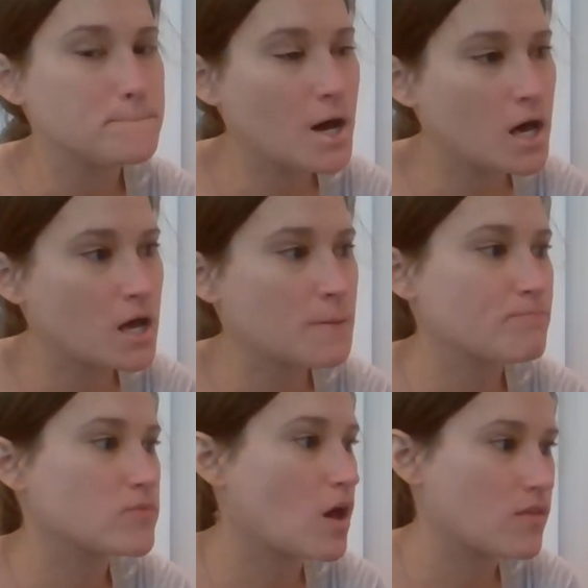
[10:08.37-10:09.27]
But
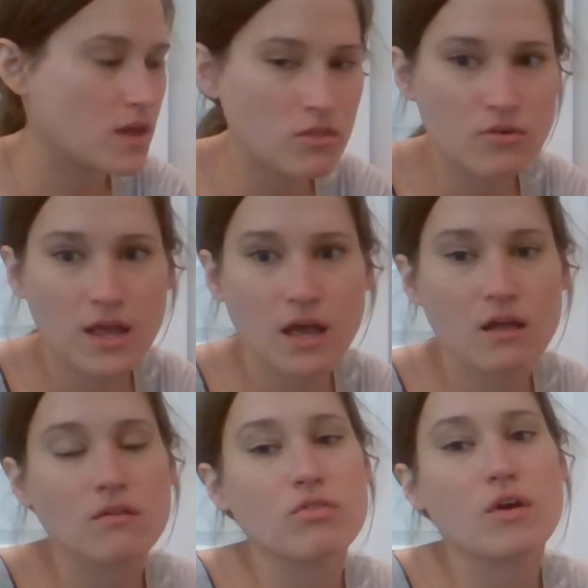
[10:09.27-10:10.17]
on the other
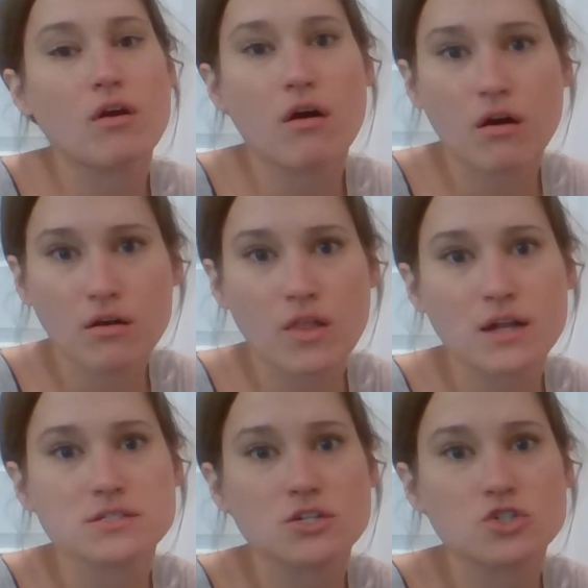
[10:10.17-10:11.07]
hand, there are a lot
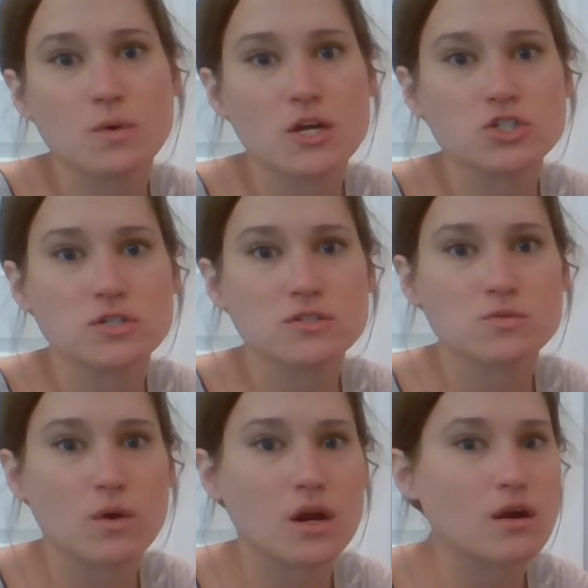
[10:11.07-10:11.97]
of
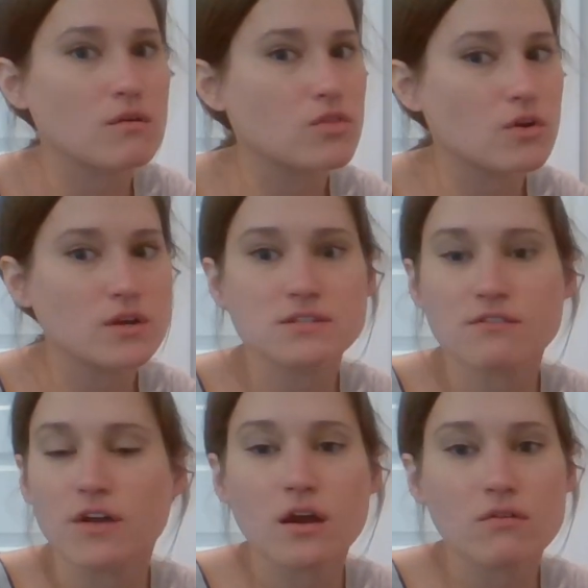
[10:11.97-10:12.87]
situations where there is a
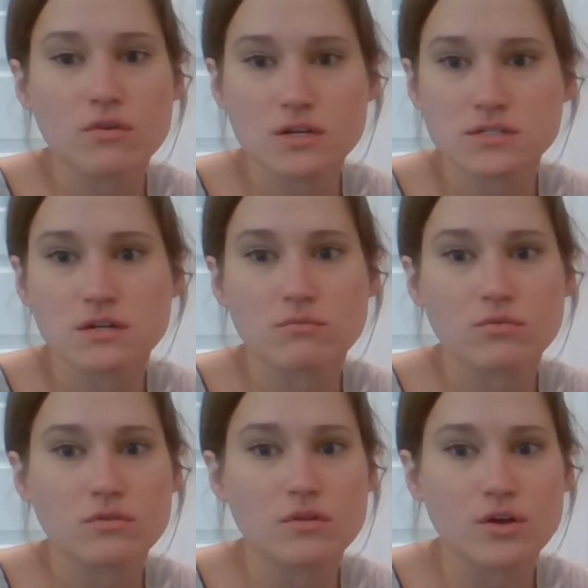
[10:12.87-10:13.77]
very
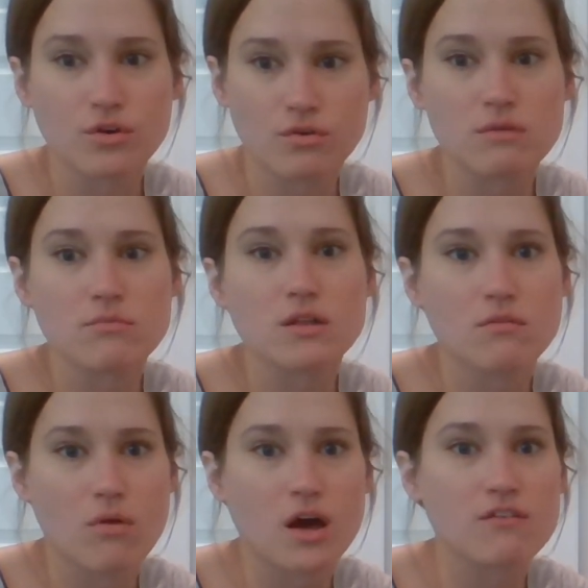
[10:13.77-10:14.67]
reasonable agreement
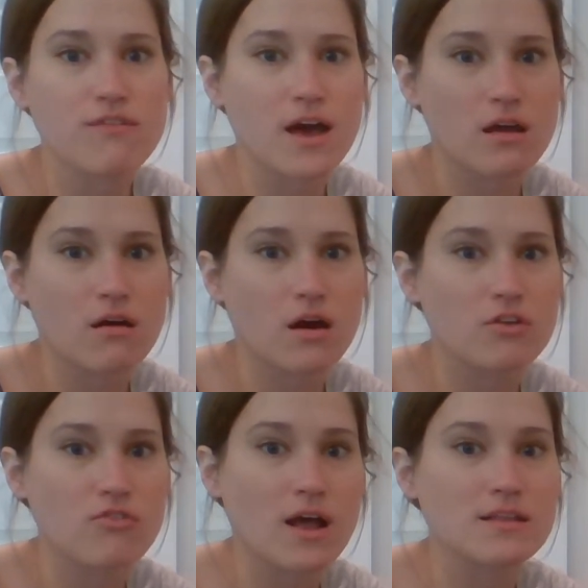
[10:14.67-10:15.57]
to modify a
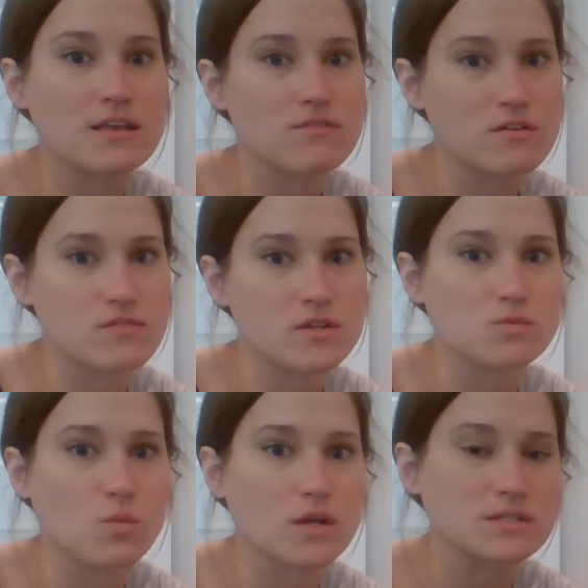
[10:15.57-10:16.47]
contract, even if it
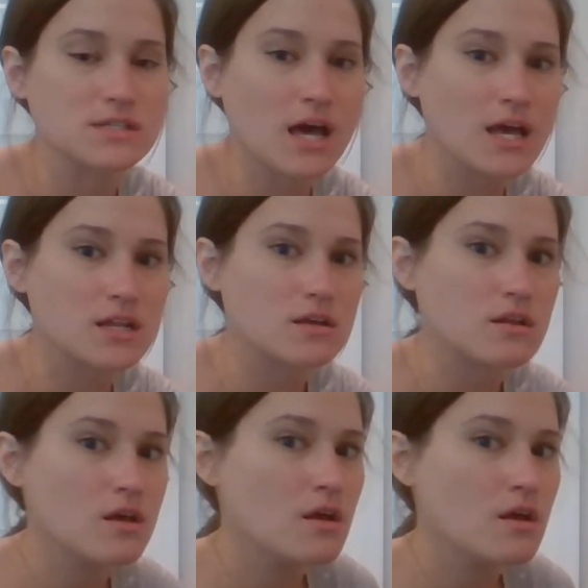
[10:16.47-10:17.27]
is one-sided.